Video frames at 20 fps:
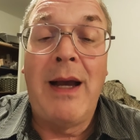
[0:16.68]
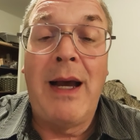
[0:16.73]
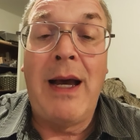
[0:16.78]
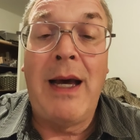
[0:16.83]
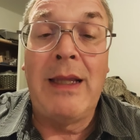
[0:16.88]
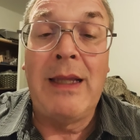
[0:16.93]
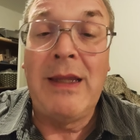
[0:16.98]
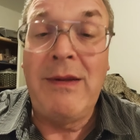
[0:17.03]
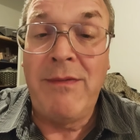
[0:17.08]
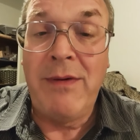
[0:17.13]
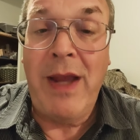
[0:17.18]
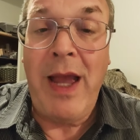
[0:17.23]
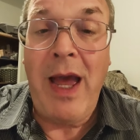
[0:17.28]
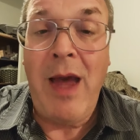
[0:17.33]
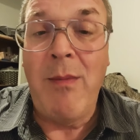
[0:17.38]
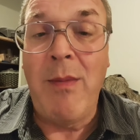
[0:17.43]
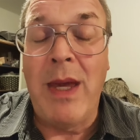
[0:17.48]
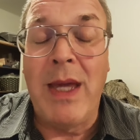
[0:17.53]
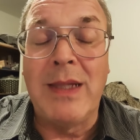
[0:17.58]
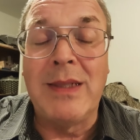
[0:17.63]
leave a
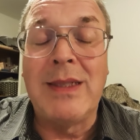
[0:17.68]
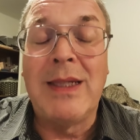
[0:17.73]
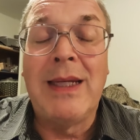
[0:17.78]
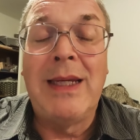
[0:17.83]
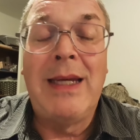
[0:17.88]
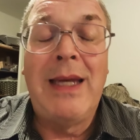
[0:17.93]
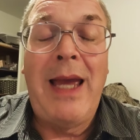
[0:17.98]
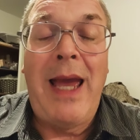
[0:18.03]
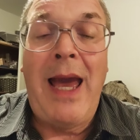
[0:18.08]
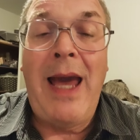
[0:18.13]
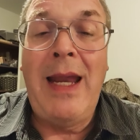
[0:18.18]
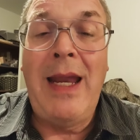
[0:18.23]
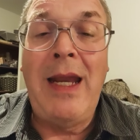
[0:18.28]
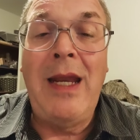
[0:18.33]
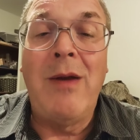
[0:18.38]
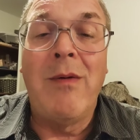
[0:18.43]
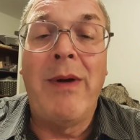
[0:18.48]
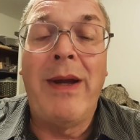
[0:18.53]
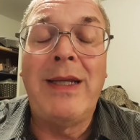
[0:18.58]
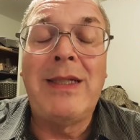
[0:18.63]
comment. At
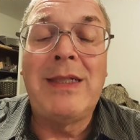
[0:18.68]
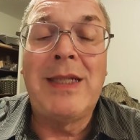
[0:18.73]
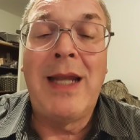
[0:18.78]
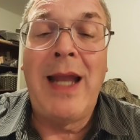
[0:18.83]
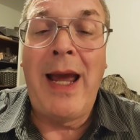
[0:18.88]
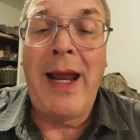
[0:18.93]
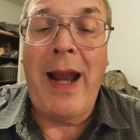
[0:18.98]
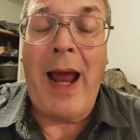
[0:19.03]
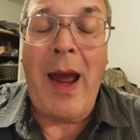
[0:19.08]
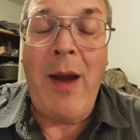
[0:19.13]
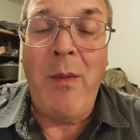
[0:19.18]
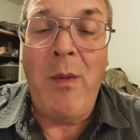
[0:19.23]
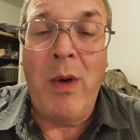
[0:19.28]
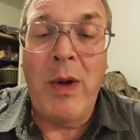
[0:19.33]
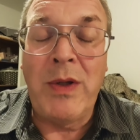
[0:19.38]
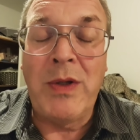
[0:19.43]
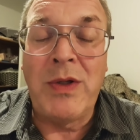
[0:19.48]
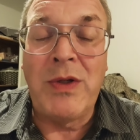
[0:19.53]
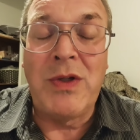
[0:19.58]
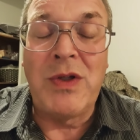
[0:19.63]
any rate, tonight I
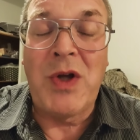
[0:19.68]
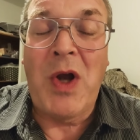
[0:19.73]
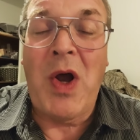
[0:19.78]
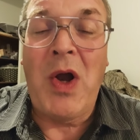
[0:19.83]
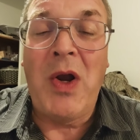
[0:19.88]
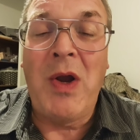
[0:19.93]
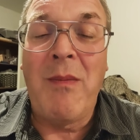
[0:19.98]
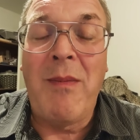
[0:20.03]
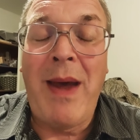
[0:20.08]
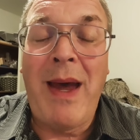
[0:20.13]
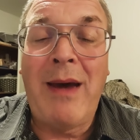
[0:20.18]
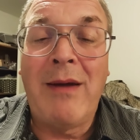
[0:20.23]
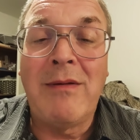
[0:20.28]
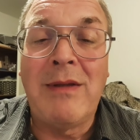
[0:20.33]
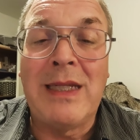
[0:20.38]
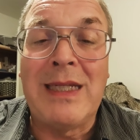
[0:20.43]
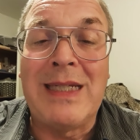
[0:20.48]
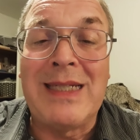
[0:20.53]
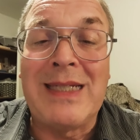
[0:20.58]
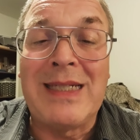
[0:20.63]
wanted to talk
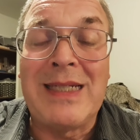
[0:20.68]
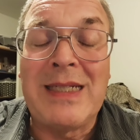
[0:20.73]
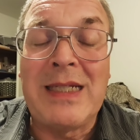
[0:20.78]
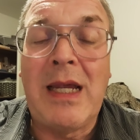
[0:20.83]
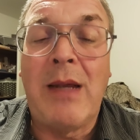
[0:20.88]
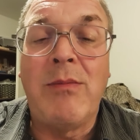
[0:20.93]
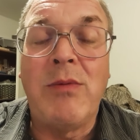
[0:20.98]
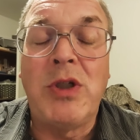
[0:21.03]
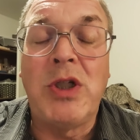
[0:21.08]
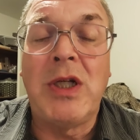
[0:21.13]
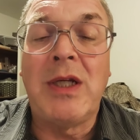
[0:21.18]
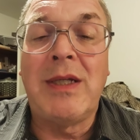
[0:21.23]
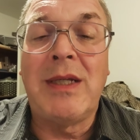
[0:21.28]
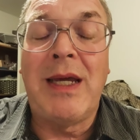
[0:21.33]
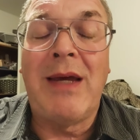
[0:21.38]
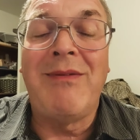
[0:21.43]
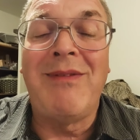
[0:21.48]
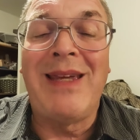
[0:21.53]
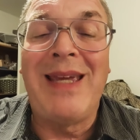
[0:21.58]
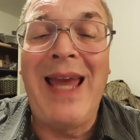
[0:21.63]
about the subject
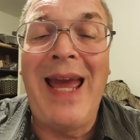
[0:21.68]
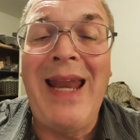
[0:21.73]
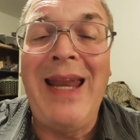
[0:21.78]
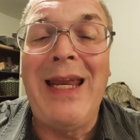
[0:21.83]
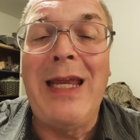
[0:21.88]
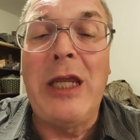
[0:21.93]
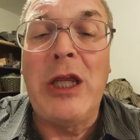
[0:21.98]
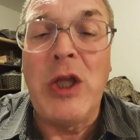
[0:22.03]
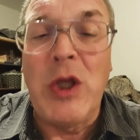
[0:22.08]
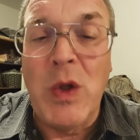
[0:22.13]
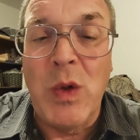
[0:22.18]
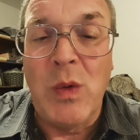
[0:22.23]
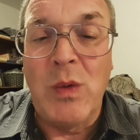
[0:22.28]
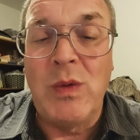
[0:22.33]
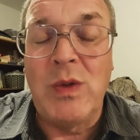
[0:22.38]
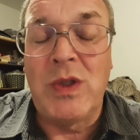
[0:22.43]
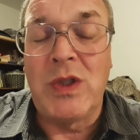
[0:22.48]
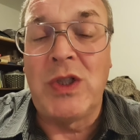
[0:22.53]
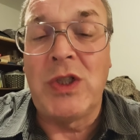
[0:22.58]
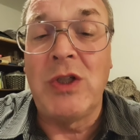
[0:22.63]
of getting
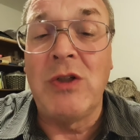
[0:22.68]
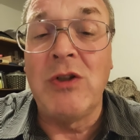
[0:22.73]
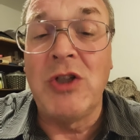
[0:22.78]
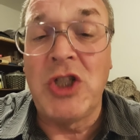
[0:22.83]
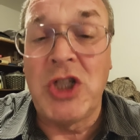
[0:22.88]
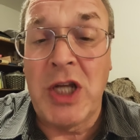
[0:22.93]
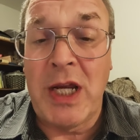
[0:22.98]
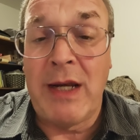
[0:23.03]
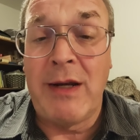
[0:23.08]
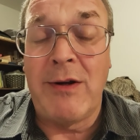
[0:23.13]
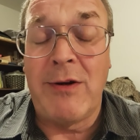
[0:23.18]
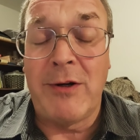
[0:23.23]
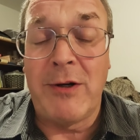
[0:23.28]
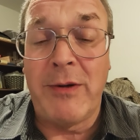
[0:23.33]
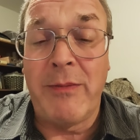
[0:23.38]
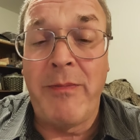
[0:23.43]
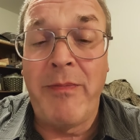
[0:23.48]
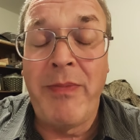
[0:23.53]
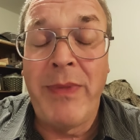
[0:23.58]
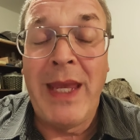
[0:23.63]
used to
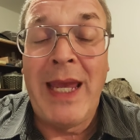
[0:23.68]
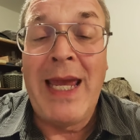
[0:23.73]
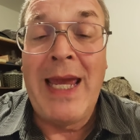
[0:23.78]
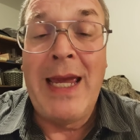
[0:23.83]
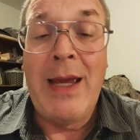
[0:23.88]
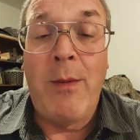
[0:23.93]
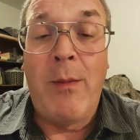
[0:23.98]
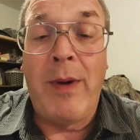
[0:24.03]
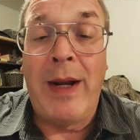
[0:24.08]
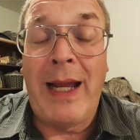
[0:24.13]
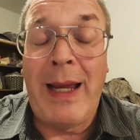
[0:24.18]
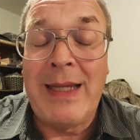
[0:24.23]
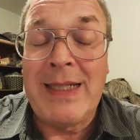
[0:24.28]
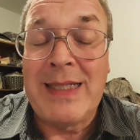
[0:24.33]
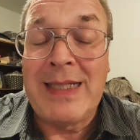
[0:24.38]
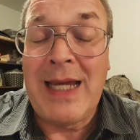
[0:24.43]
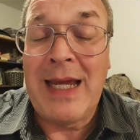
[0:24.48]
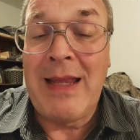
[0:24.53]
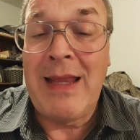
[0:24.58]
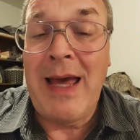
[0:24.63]
gender. When I
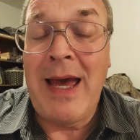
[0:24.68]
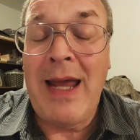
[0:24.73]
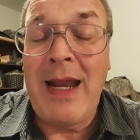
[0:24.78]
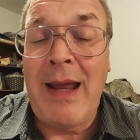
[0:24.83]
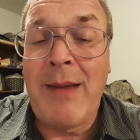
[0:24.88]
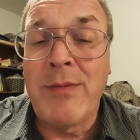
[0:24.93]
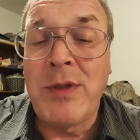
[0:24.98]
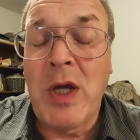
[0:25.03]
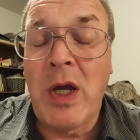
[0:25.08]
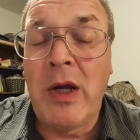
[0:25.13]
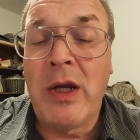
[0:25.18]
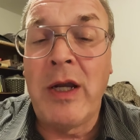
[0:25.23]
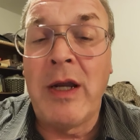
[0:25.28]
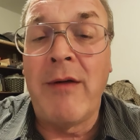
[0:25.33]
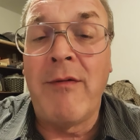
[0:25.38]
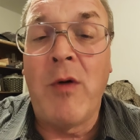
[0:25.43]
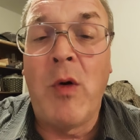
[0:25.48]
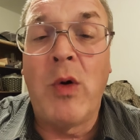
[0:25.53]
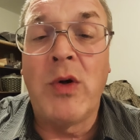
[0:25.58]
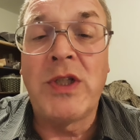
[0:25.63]
say that, I'm
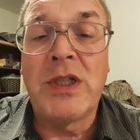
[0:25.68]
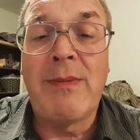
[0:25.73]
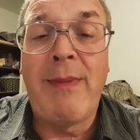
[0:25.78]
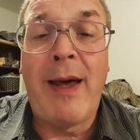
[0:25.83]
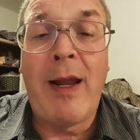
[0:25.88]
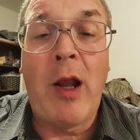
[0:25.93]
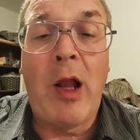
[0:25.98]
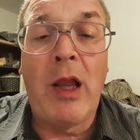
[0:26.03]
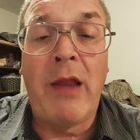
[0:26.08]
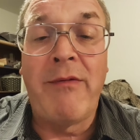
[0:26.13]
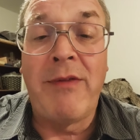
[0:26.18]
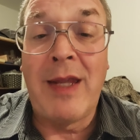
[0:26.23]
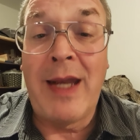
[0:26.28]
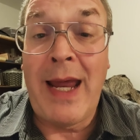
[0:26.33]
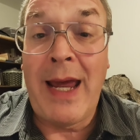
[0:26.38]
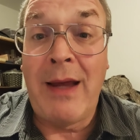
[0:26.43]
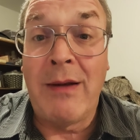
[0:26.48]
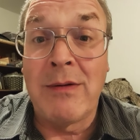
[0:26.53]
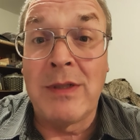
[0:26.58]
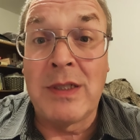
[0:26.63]
talking, of course, about all of the
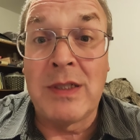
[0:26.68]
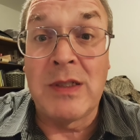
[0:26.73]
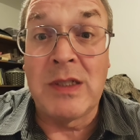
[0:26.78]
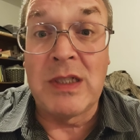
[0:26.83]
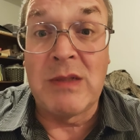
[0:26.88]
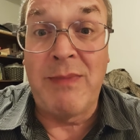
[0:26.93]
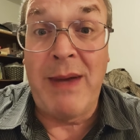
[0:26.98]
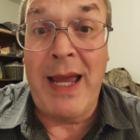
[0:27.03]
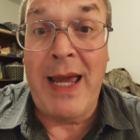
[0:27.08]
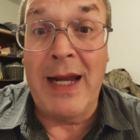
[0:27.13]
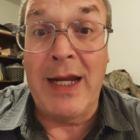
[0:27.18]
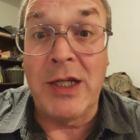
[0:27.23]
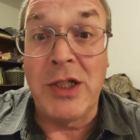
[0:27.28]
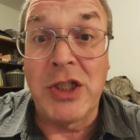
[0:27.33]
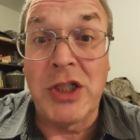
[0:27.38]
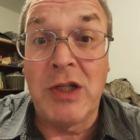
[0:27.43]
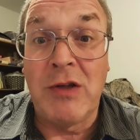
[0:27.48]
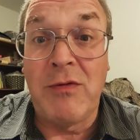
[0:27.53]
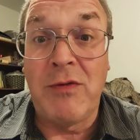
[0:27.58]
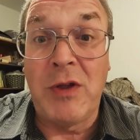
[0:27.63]
nouns in
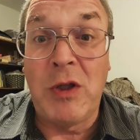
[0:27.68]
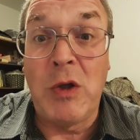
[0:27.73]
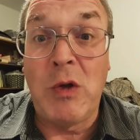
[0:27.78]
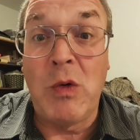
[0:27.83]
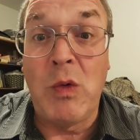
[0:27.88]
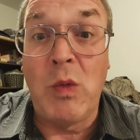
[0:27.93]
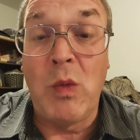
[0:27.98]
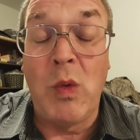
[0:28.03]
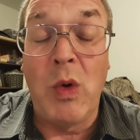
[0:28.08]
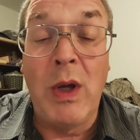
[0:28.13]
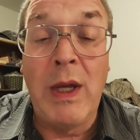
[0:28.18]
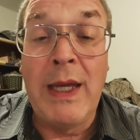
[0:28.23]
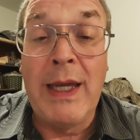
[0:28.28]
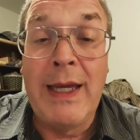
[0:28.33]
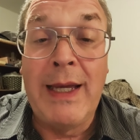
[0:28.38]
Spanish. If you